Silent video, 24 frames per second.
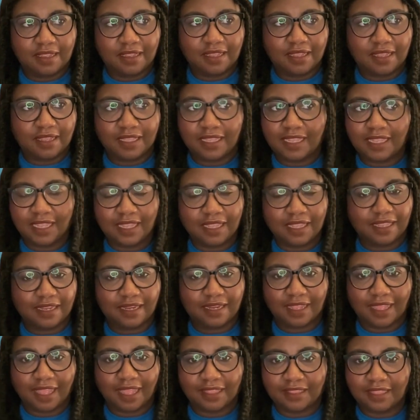Again,
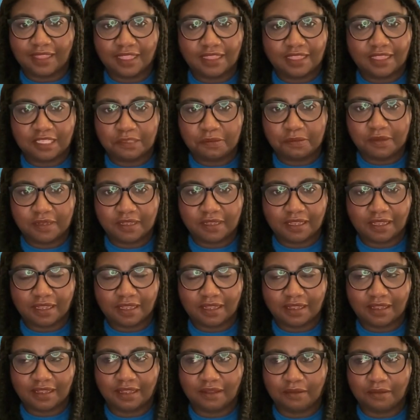I think this book
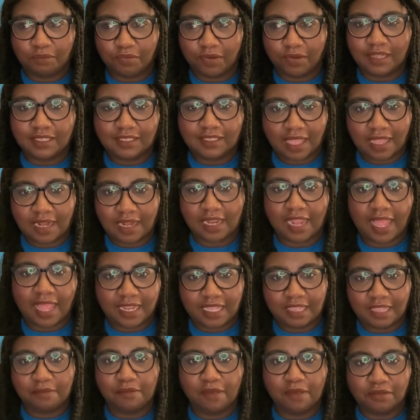brings out a lot of
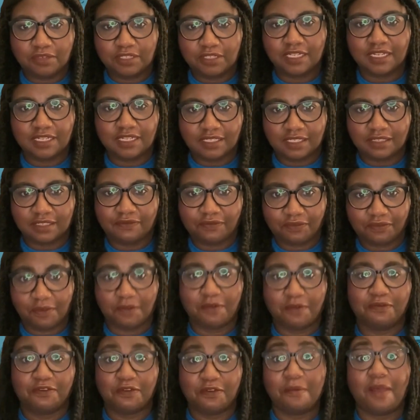emotions
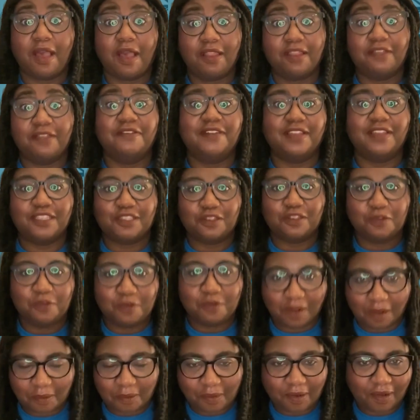from all of us who
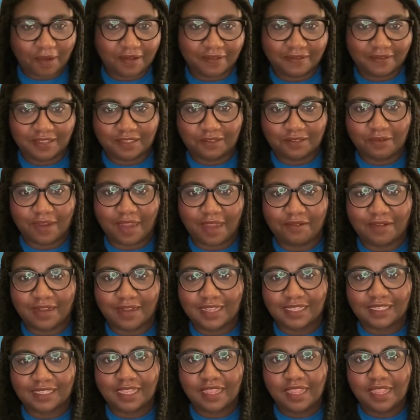are part of this rat
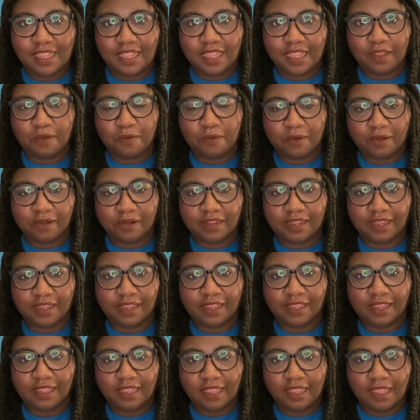race and
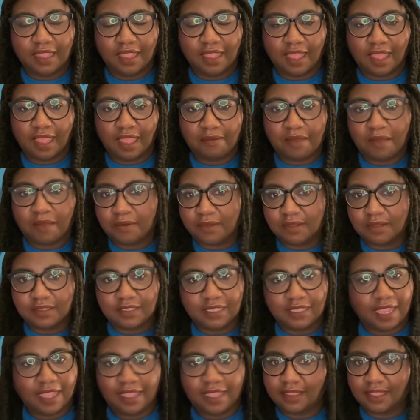working. I will
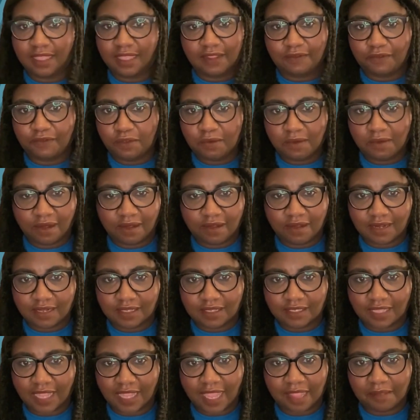say that if you are in a
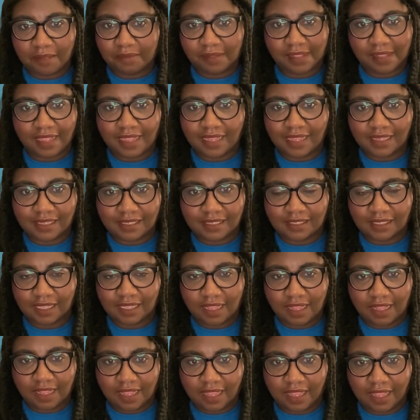sad place
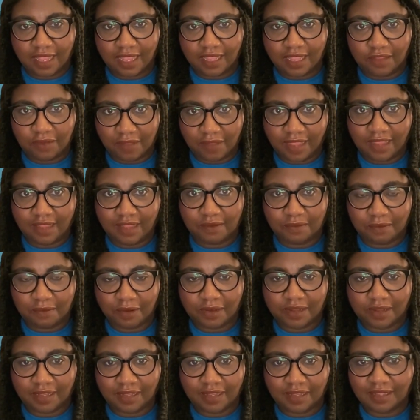and you hate
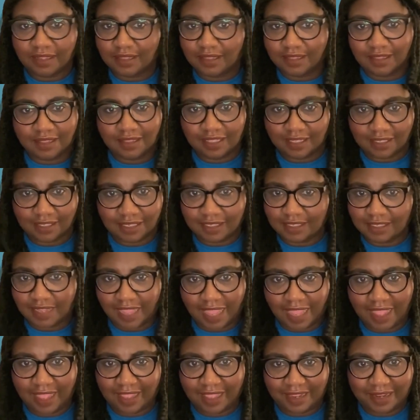working, this is
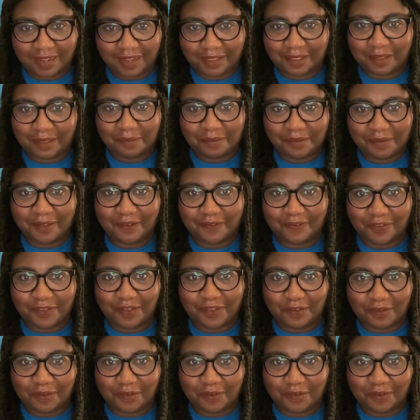not the book for you to